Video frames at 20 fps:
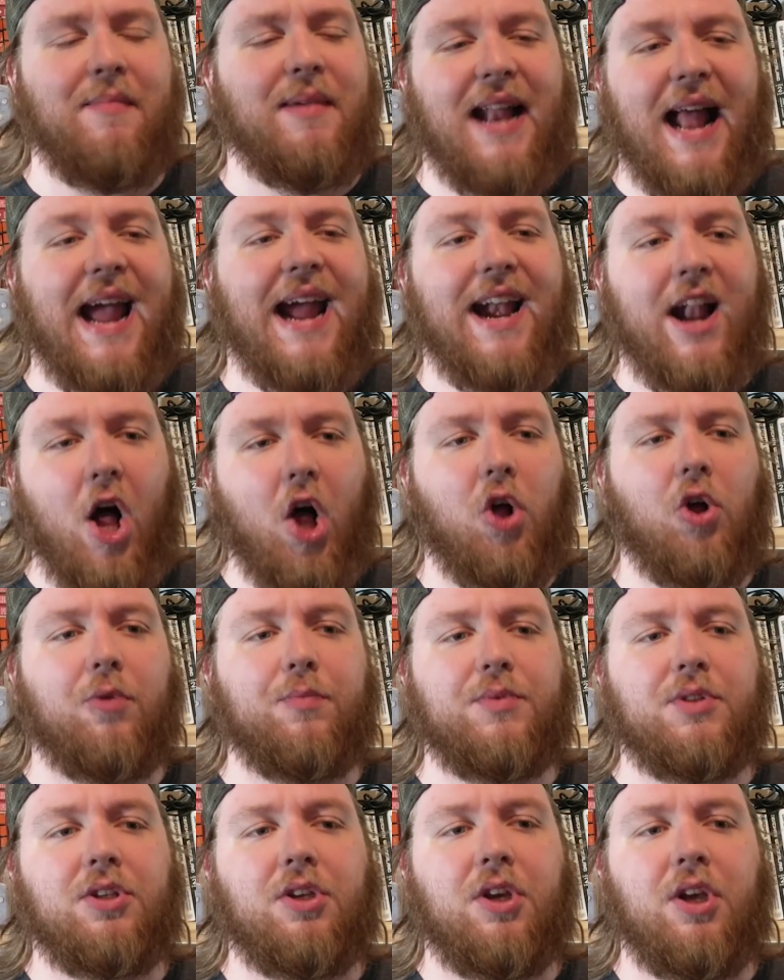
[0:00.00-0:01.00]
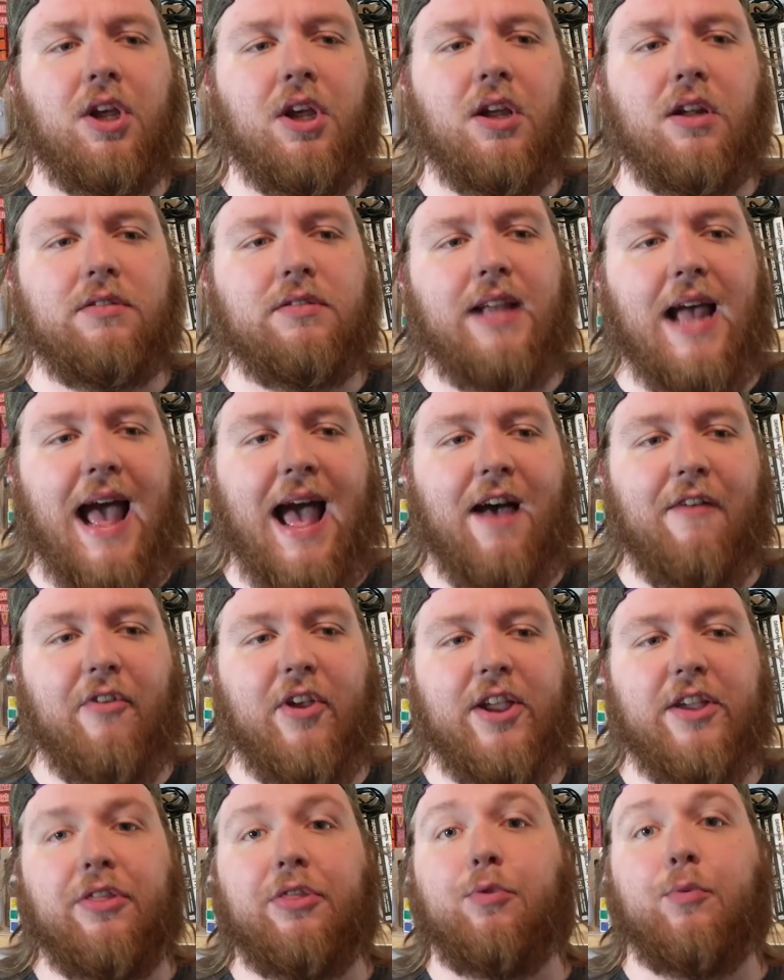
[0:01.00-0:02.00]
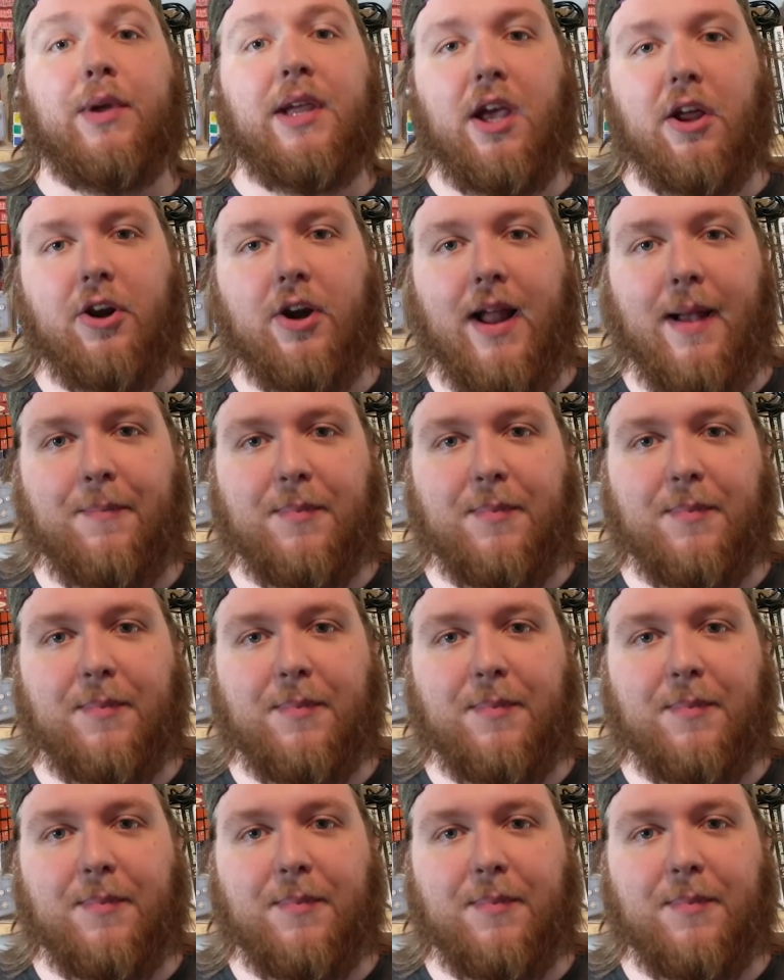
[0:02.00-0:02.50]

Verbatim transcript: I mean, I had hoped to have like 300